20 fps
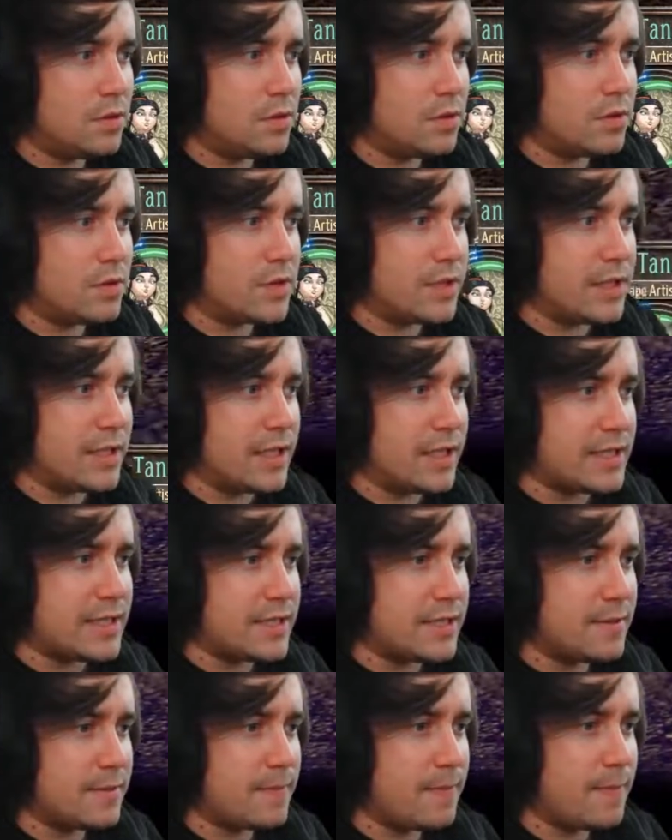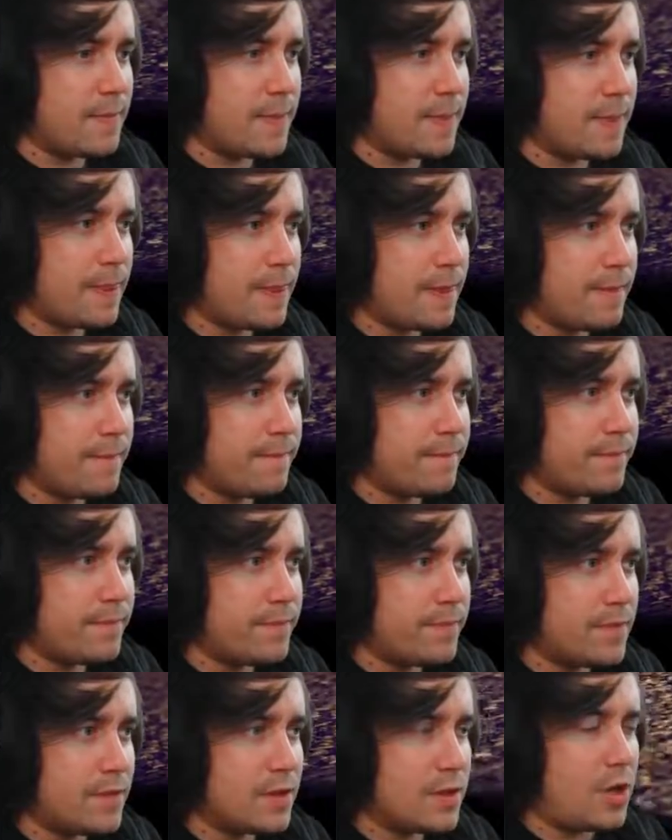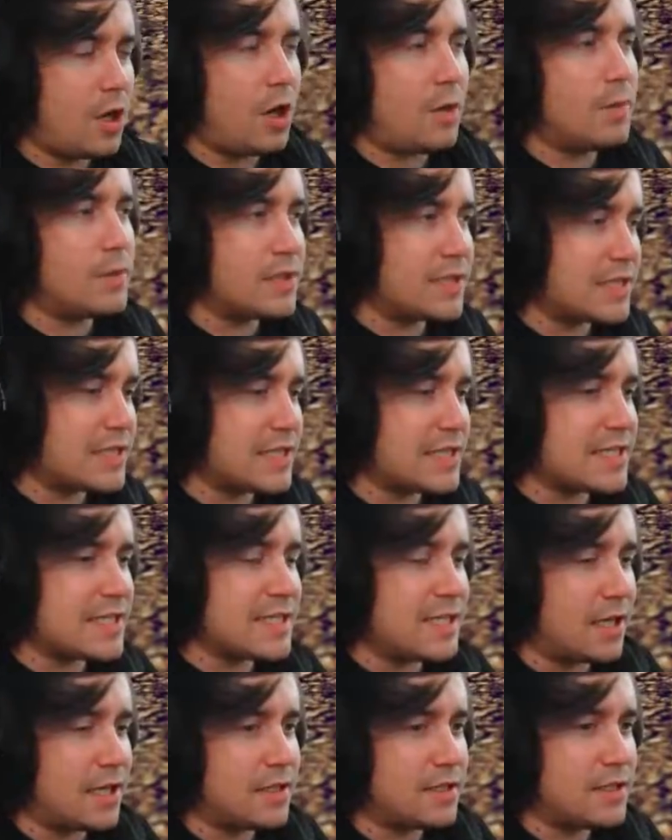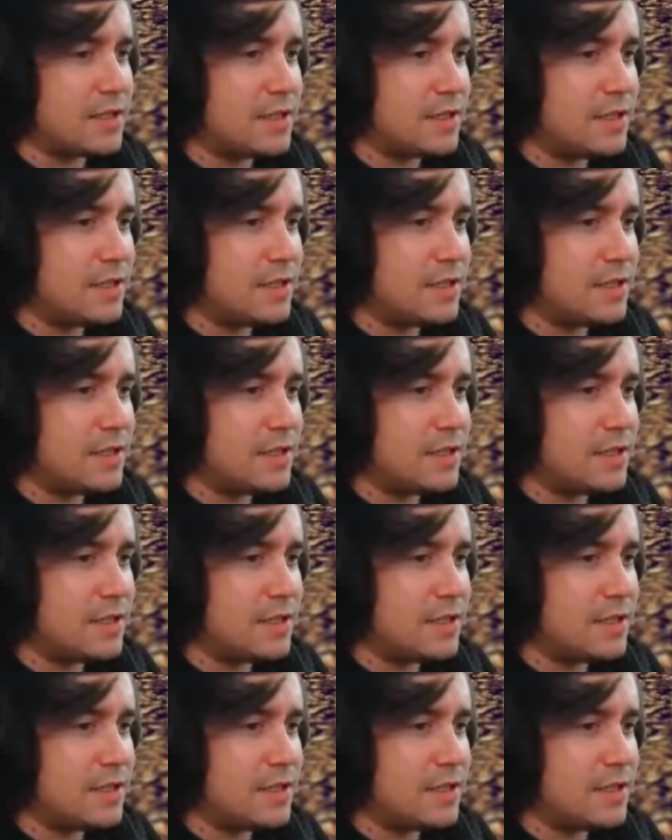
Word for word: Onto this. Come on, let's get stunned.